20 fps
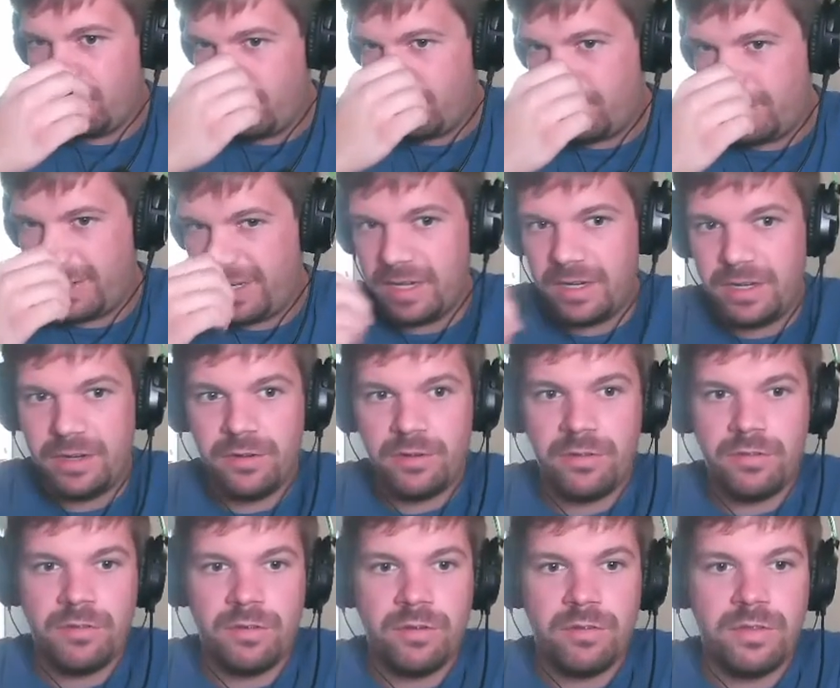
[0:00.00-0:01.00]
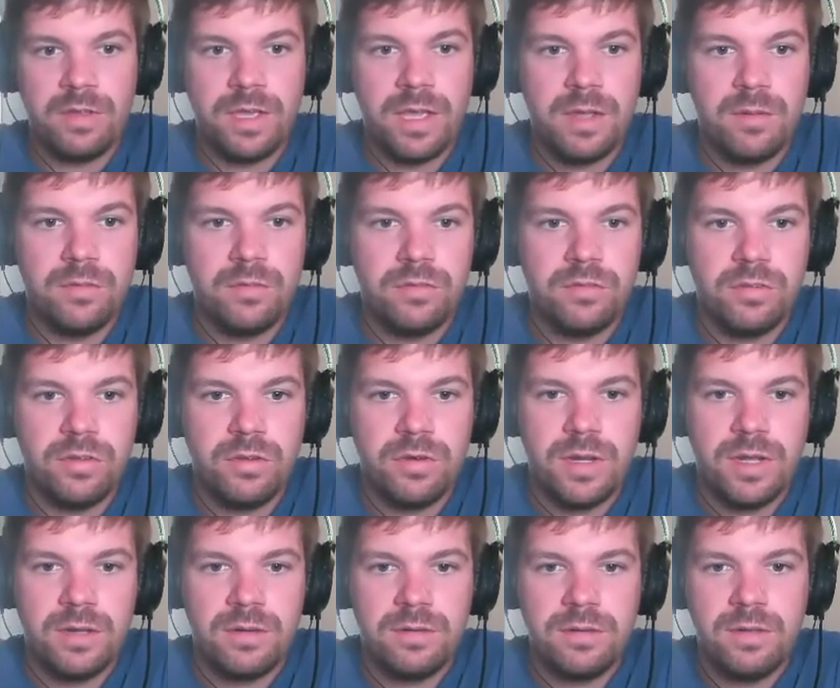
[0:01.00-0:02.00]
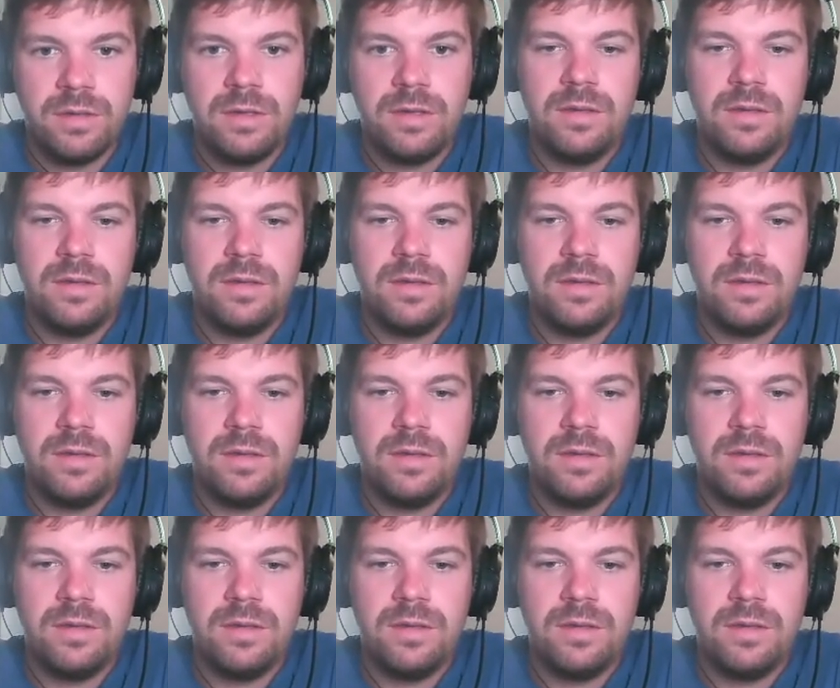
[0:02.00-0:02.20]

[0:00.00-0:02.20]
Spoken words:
When beginning your throw, the game will slow down.